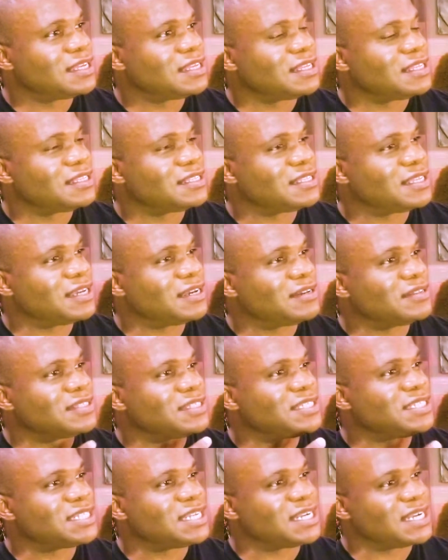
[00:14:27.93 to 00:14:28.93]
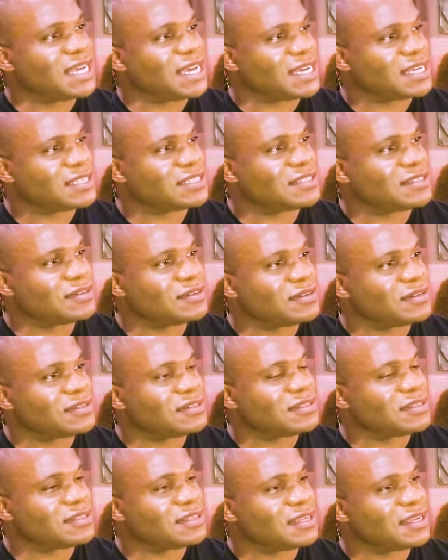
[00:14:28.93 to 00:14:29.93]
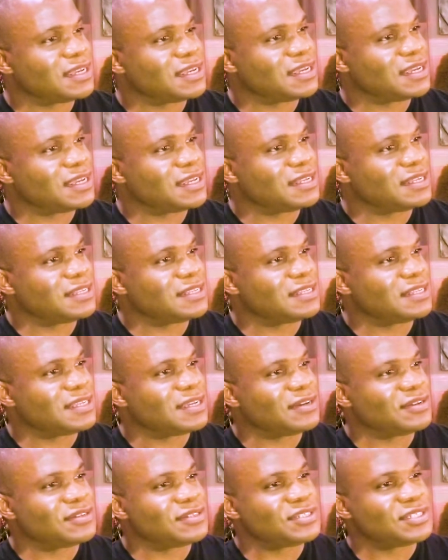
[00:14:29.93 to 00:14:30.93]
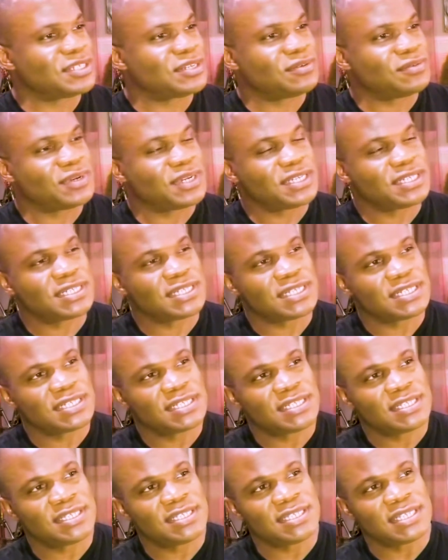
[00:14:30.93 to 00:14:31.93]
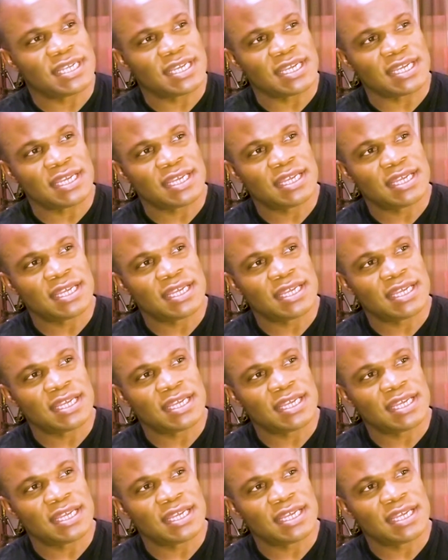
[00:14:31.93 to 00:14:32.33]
They're the Gen Xers and they're the Generation Z.